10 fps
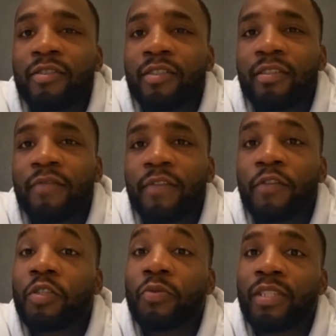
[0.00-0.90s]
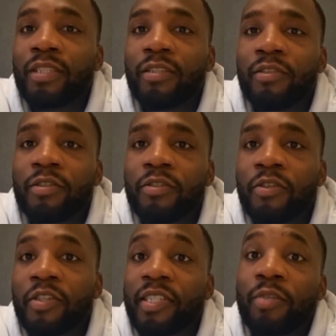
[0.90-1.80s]
So if, if it does win, he, he's
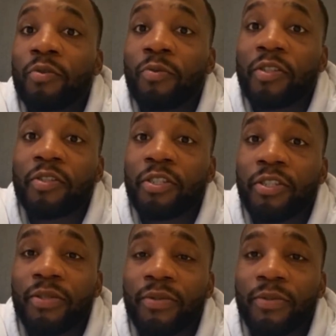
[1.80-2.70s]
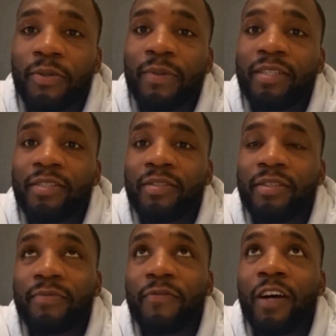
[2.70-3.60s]
already said what, he's going to do. You know what I mean? He's going
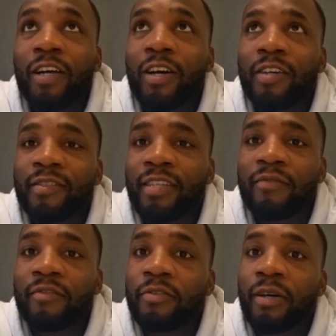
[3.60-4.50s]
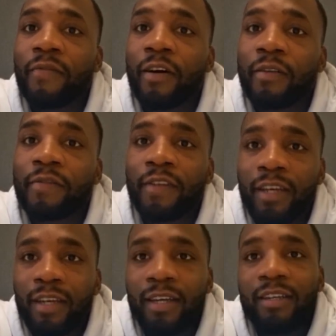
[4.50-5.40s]
to fight guys not even in top five.
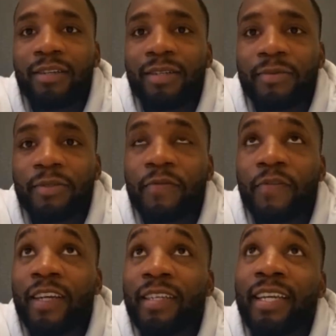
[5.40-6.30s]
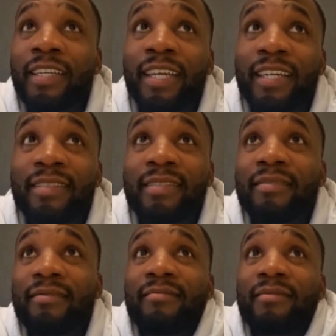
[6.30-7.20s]
Um, he's going to fight Nate Diaz.
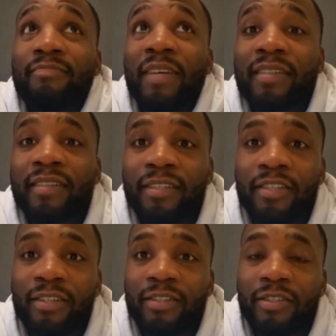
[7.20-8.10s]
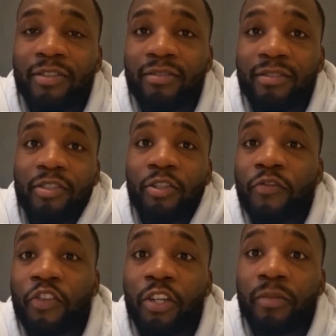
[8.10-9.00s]
It's basically a, a, just a
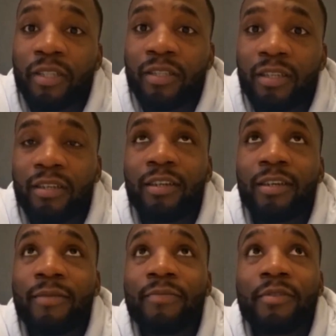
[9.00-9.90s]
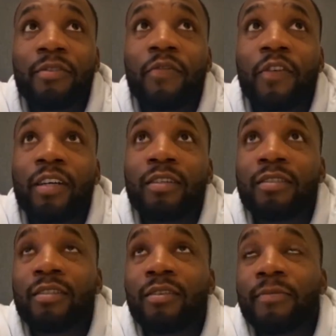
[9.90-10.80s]
tough journeyman. Um, in the fight,
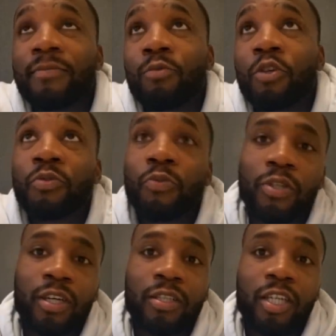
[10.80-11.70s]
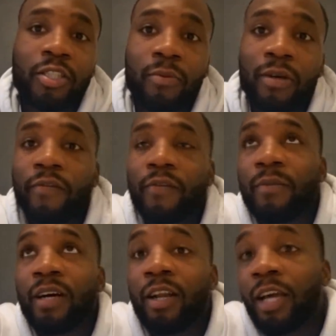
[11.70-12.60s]
um, Wonder Boy got knocked out by,
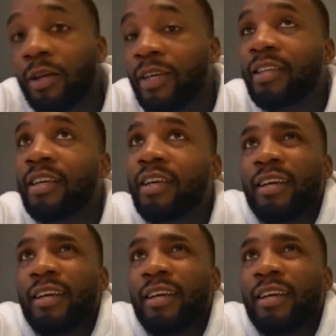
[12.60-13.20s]
by lightweight.